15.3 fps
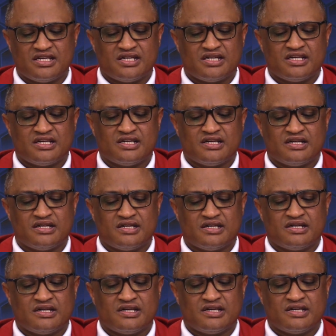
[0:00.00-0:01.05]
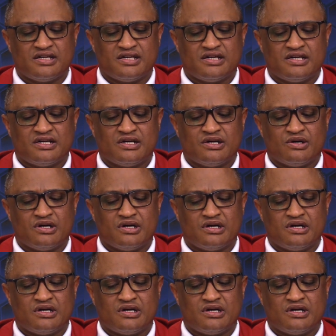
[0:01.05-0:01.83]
No one is speaking in this clip.